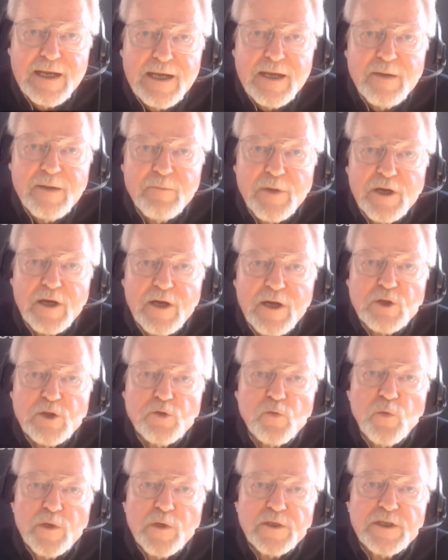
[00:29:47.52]

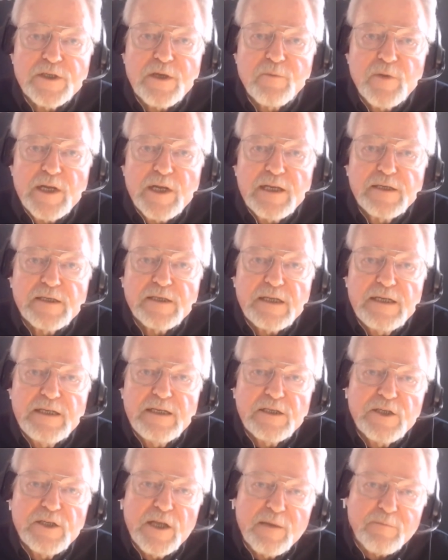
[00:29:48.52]
because when somebody
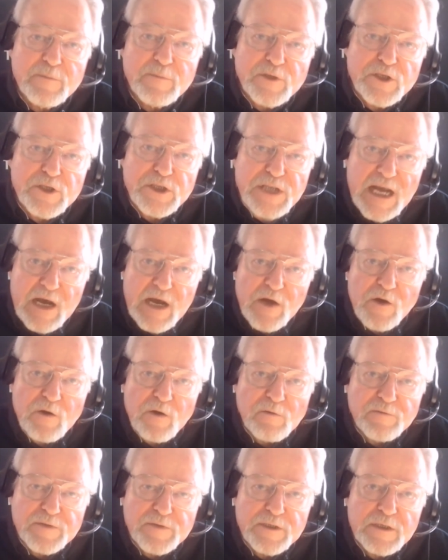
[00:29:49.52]
sees
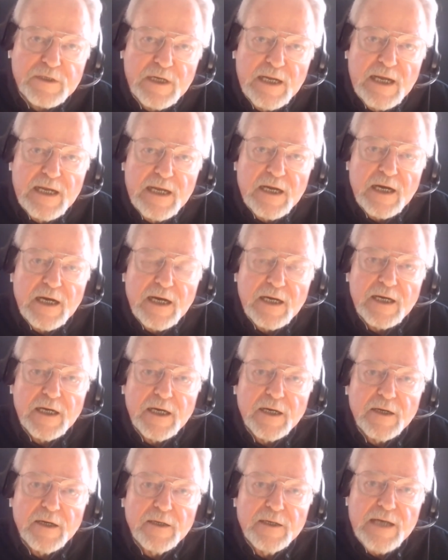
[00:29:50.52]
themselves
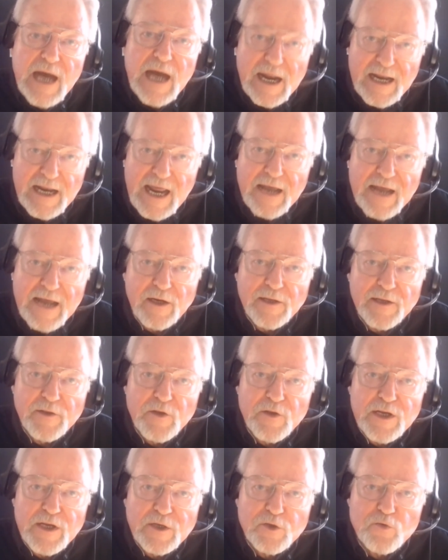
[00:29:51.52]
not handling
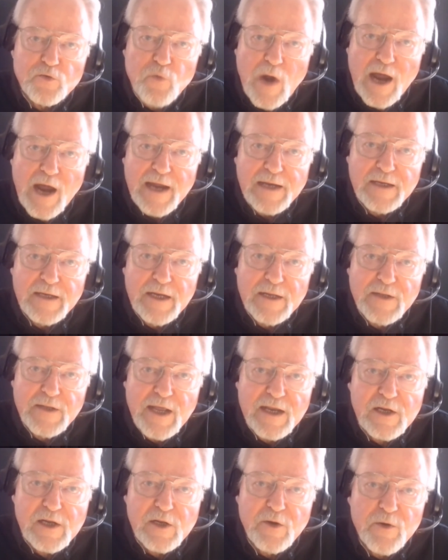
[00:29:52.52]
things right,
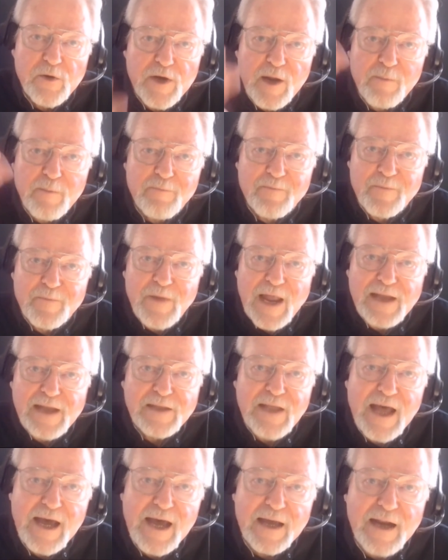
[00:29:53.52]
they clear it up
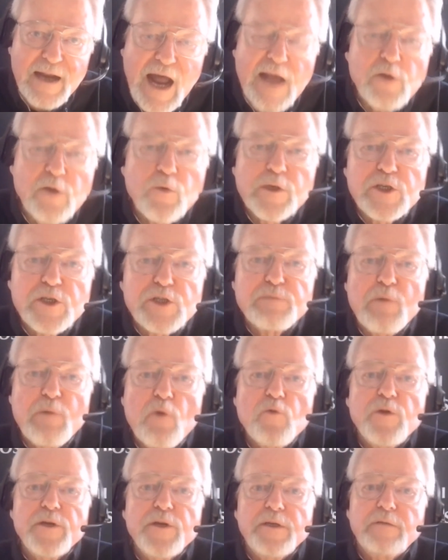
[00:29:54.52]
like that. I quit
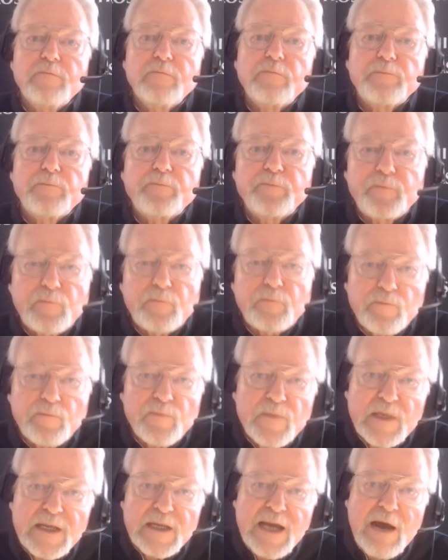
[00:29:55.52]
smoking.
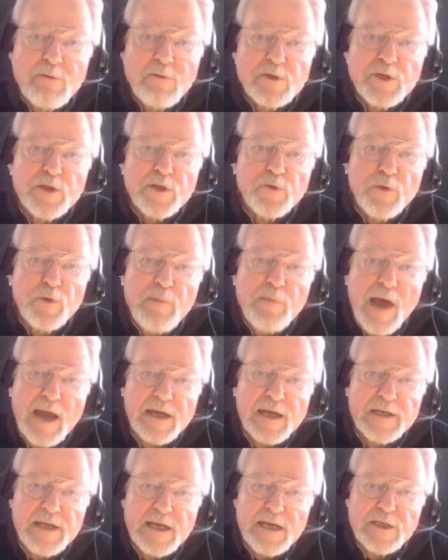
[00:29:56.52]
I was a
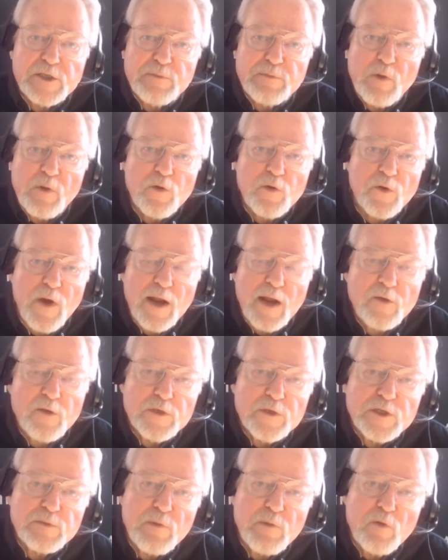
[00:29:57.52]
3-pack a day smoker. I
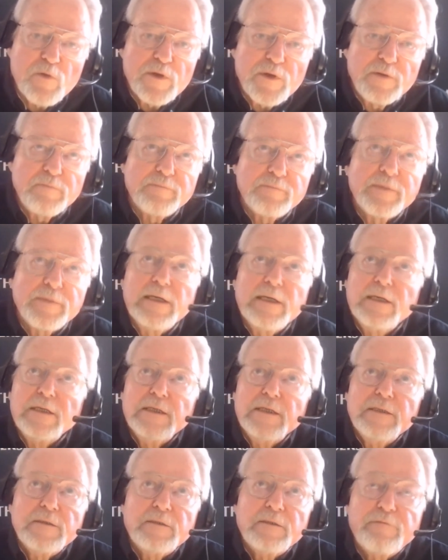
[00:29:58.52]
quit smoking
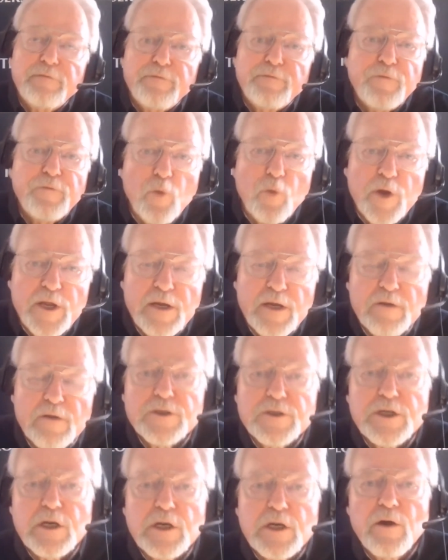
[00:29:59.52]
40
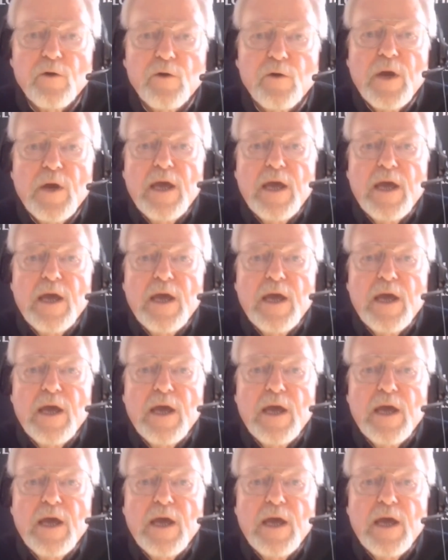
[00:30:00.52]
years ago